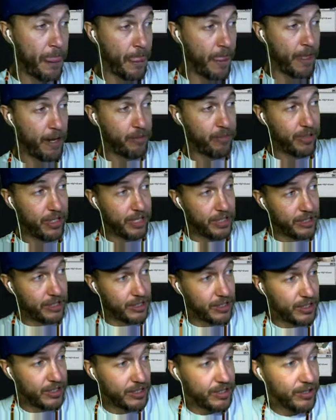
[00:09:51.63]
But
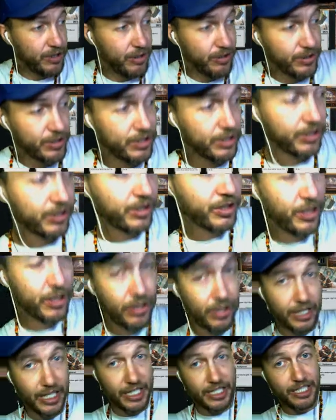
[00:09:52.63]
he's also going to do
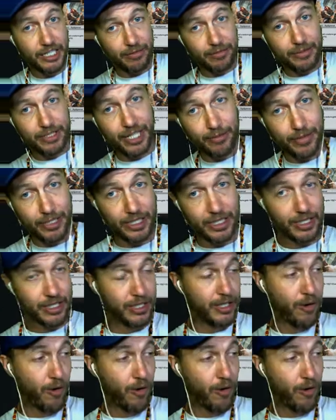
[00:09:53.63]
that chip damage,